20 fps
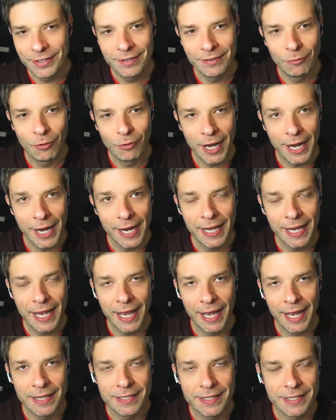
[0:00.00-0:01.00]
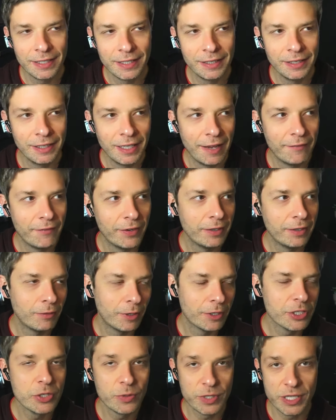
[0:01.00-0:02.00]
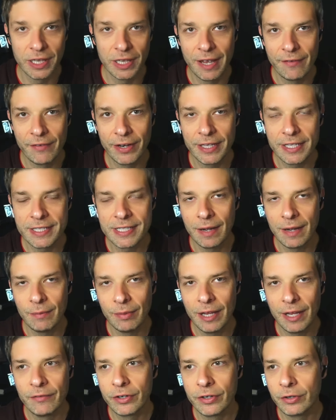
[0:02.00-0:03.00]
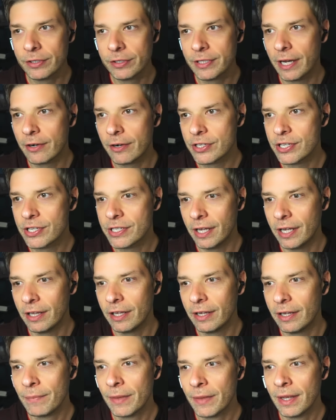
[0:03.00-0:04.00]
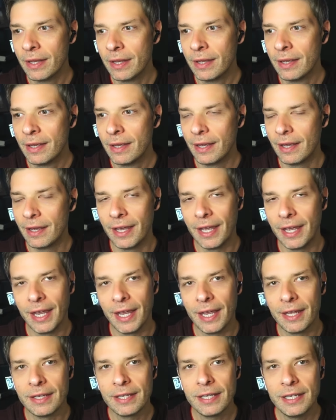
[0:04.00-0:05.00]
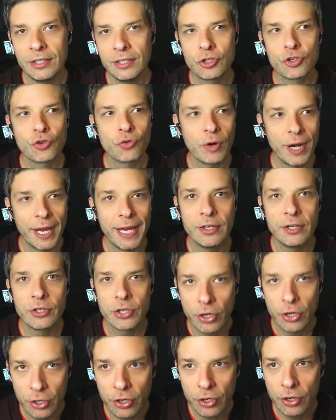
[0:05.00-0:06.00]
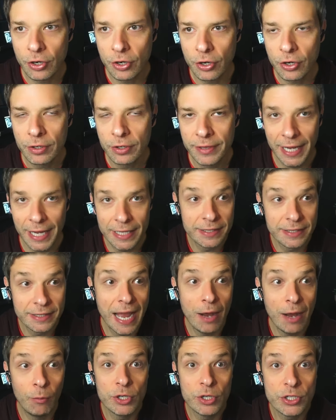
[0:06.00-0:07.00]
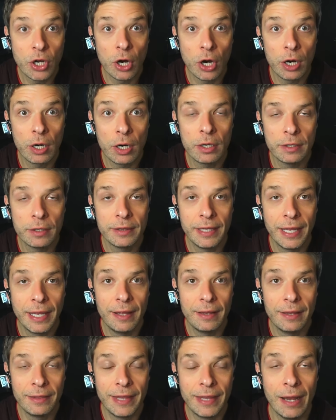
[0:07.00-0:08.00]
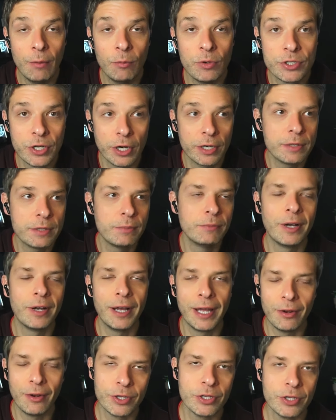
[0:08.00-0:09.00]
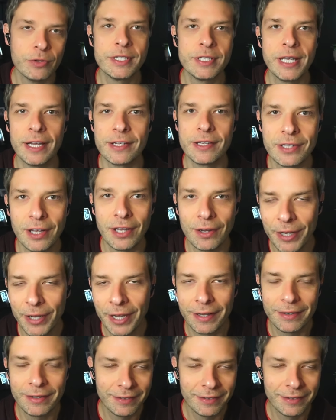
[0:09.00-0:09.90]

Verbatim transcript: Ryan has an 11, well, she was 11 at the time, 11-year-old daughter, Stella. And he trained her. That was our. Well, I don't want to use test dummy.